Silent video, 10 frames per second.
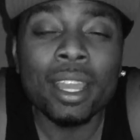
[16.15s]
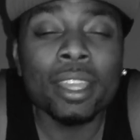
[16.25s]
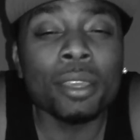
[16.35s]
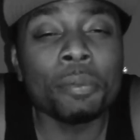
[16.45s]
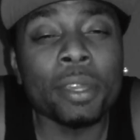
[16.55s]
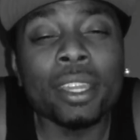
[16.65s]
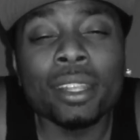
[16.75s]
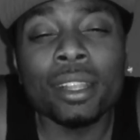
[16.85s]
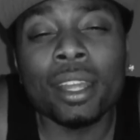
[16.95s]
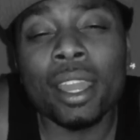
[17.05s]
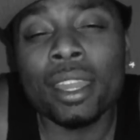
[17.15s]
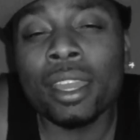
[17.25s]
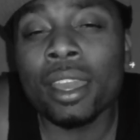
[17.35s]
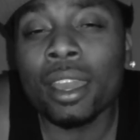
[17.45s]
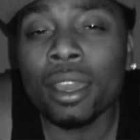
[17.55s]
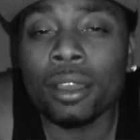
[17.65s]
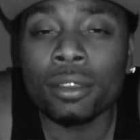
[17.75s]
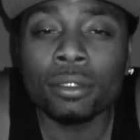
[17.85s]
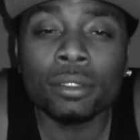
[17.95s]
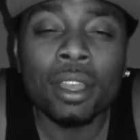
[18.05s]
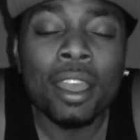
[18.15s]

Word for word: You be like how?